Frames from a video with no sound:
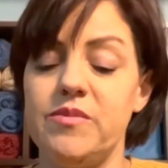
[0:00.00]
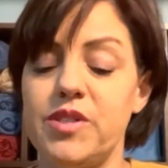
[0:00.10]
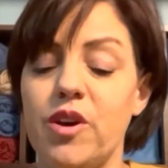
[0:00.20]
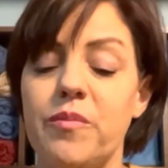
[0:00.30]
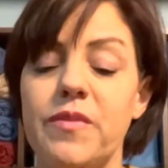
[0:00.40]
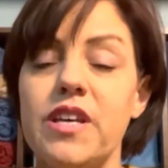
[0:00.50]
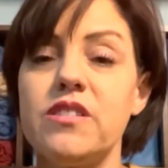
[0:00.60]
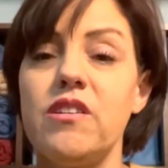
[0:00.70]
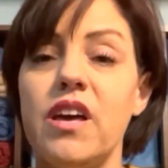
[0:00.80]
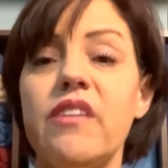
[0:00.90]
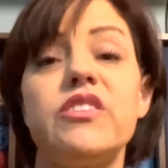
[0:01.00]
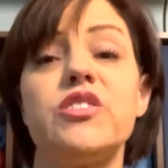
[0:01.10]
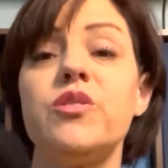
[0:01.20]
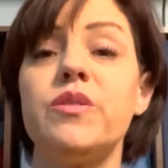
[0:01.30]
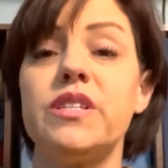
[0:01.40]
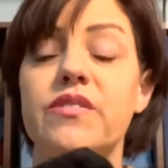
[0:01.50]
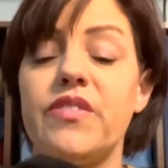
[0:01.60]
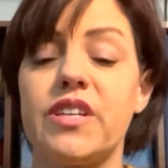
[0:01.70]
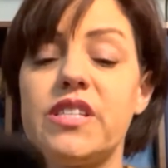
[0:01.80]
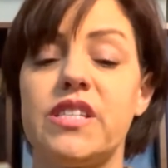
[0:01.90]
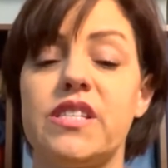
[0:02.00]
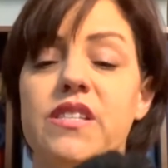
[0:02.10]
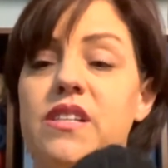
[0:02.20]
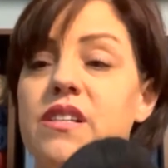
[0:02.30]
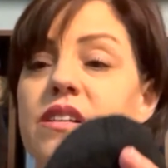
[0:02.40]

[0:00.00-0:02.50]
So that's all I have to do is fix this little